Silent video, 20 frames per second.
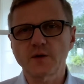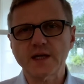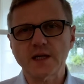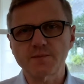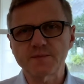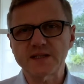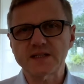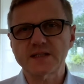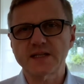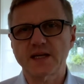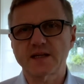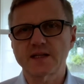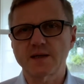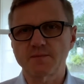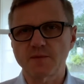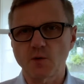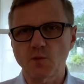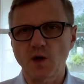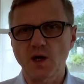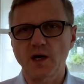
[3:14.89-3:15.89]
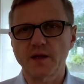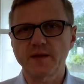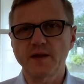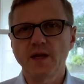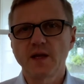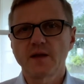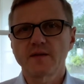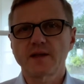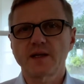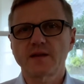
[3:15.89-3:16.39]
mistake number 1,
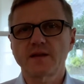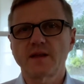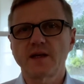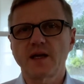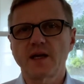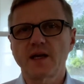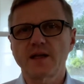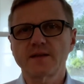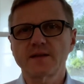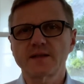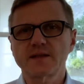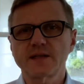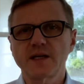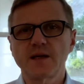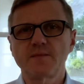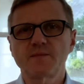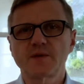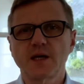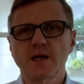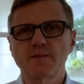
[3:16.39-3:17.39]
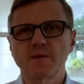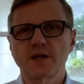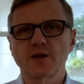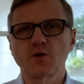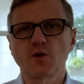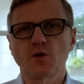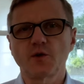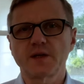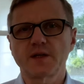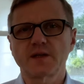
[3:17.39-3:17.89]
that they're at the same time
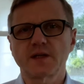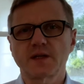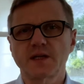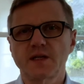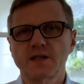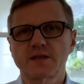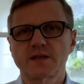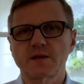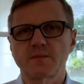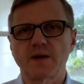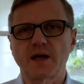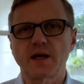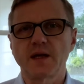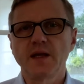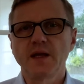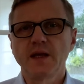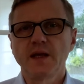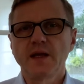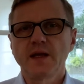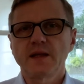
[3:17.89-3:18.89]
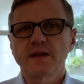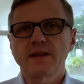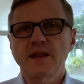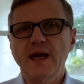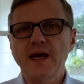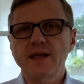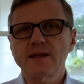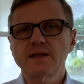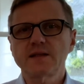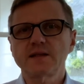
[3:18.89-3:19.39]
ignoring the customer.
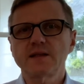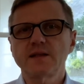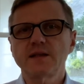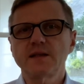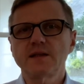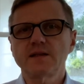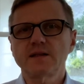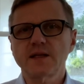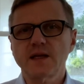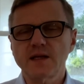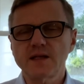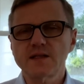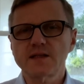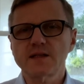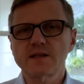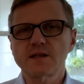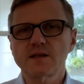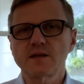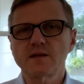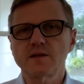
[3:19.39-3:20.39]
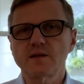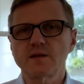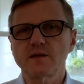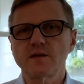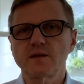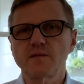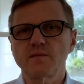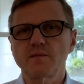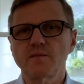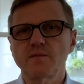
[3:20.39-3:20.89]
That does
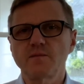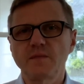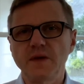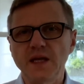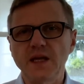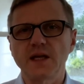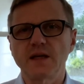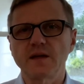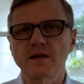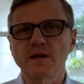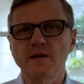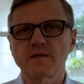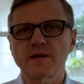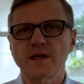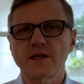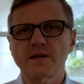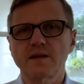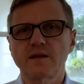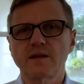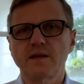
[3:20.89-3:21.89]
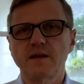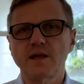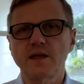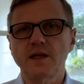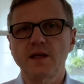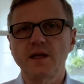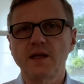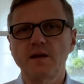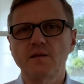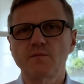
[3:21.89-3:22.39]
mean that
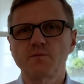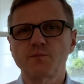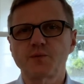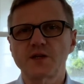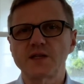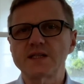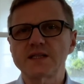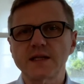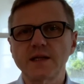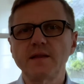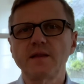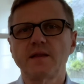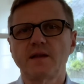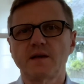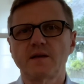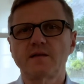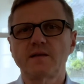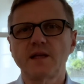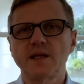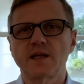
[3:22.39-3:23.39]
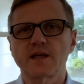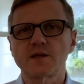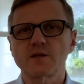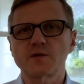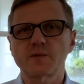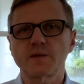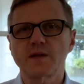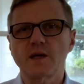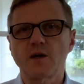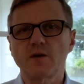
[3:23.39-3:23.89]
they present their
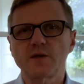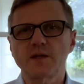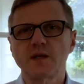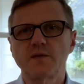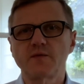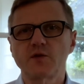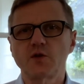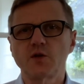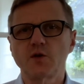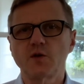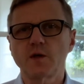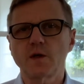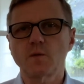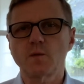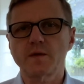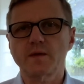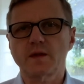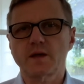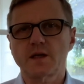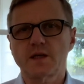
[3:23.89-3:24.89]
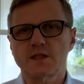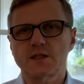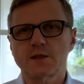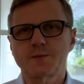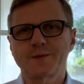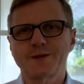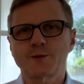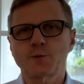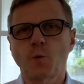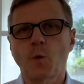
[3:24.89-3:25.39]
things without even knowing what the
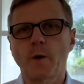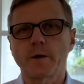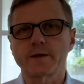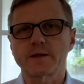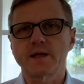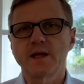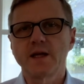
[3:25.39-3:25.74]
customers want.